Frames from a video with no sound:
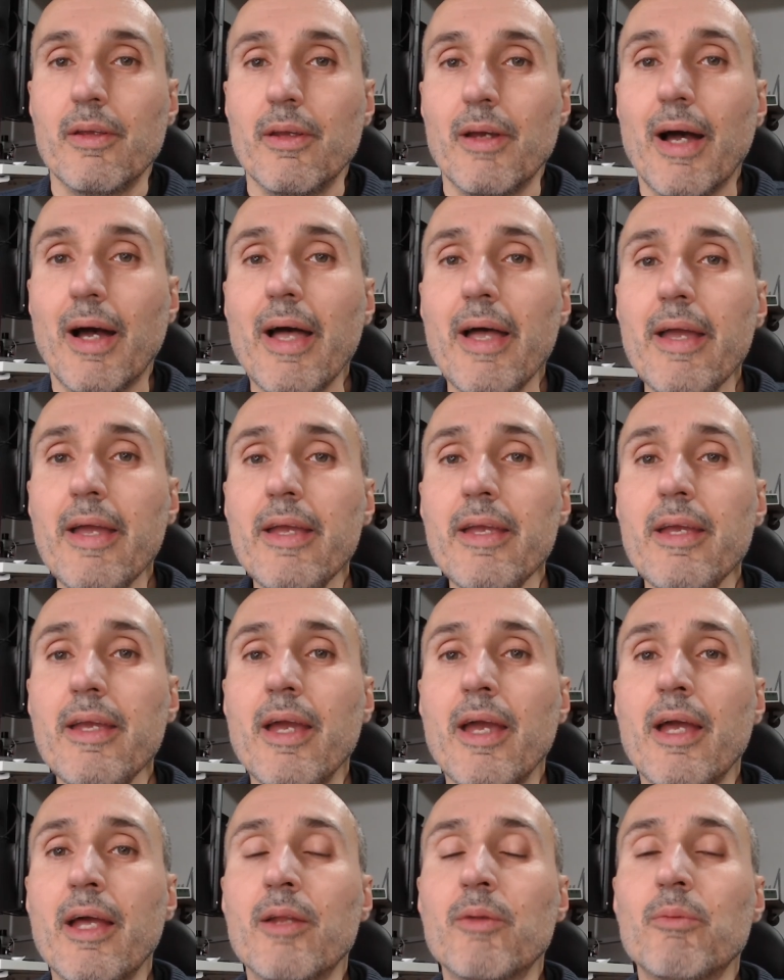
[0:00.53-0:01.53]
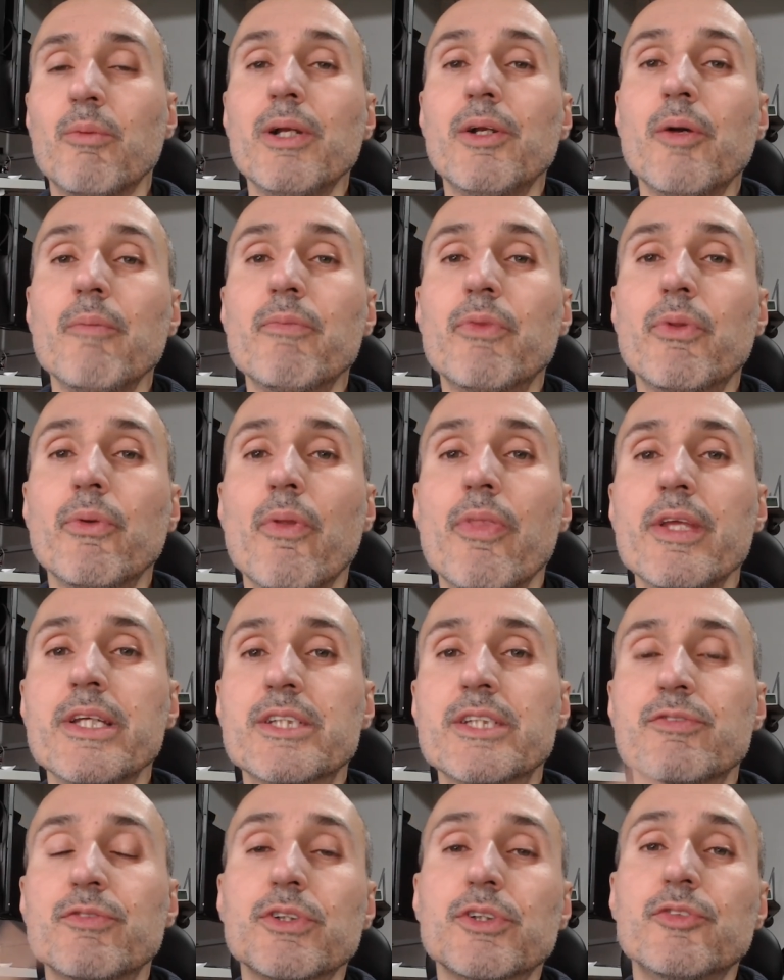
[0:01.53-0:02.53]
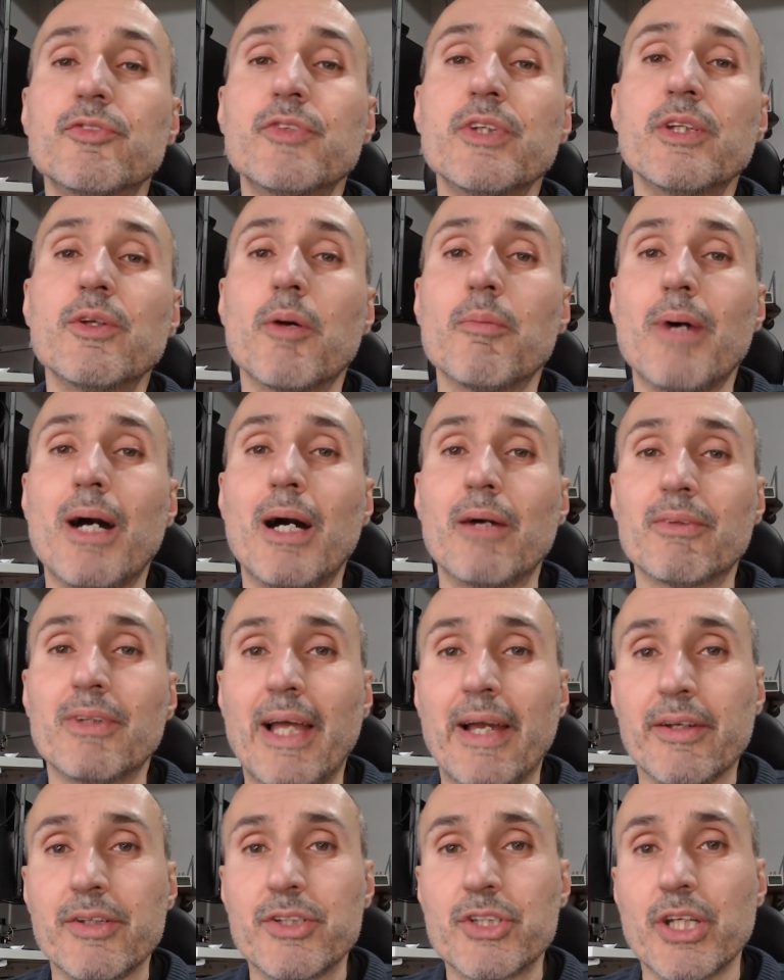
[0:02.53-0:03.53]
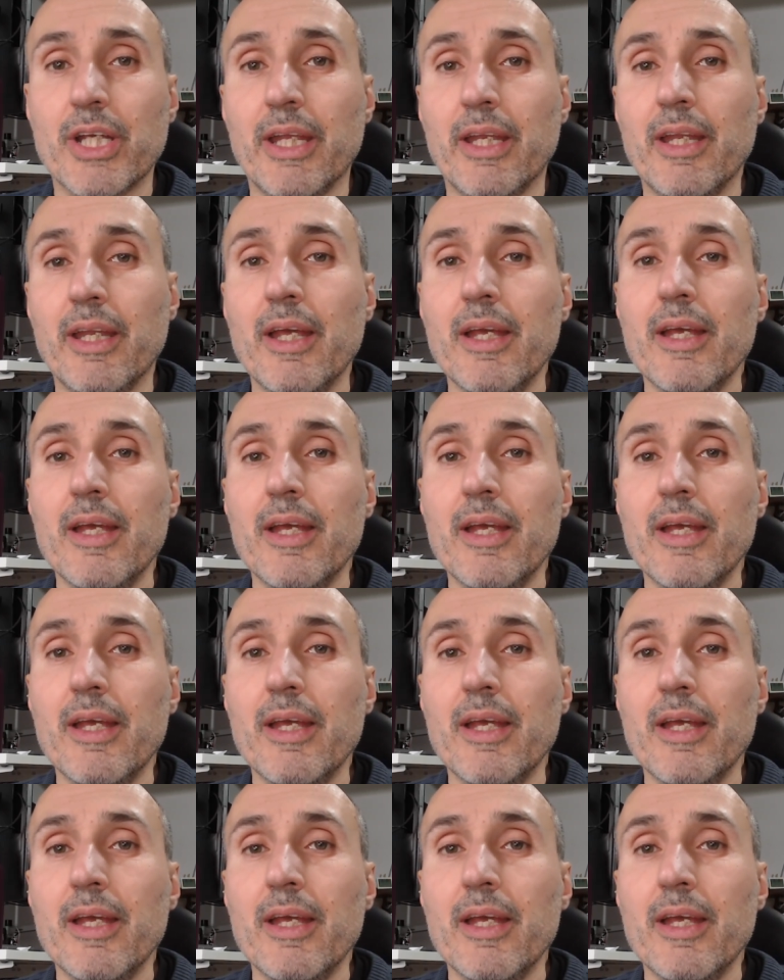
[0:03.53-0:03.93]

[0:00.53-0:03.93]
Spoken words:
Hi, and welcome to this first video about LangChain.